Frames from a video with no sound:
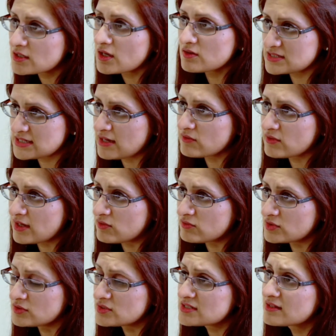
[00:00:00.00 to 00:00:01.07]
to go down that
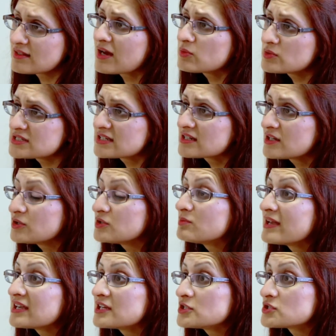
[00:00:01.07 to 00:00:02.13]
route, and that would include
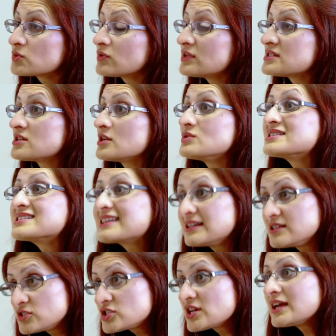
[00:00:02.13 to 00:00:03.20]
making sure there's no
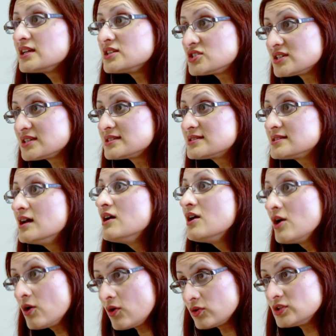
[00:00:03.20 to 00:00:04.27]
skin changes
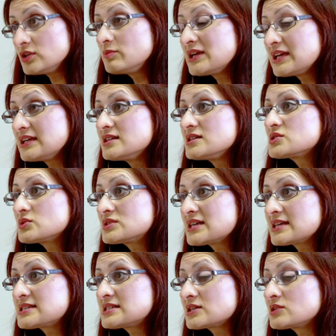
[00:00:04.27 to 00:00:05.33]
on your penis or
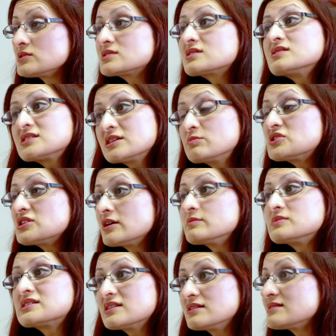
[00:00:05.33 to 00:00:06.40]
testicles, because
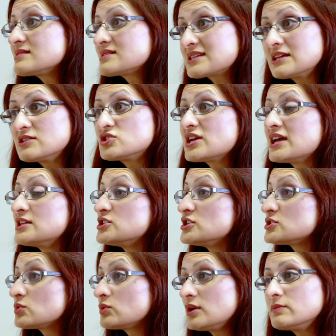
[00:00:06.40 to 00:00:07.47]
sometimes skin
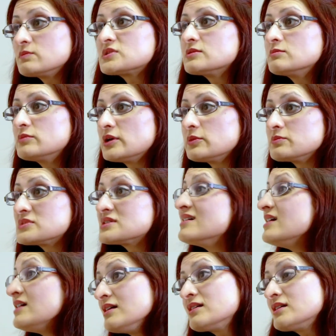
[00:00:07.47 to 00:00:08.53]
changes or lumps and bumps
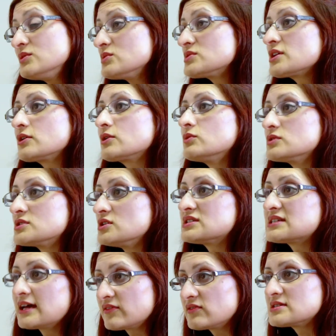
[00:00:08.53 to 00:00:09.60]
can also cause you
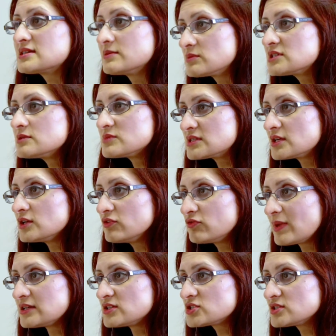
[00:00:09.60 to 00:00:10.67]
to have the symptoms that you've
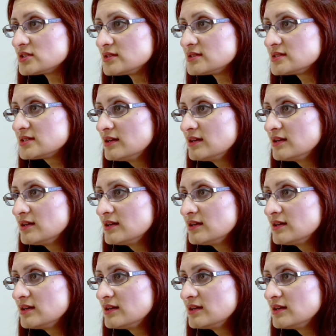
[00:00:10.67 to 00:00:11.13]
mentioned.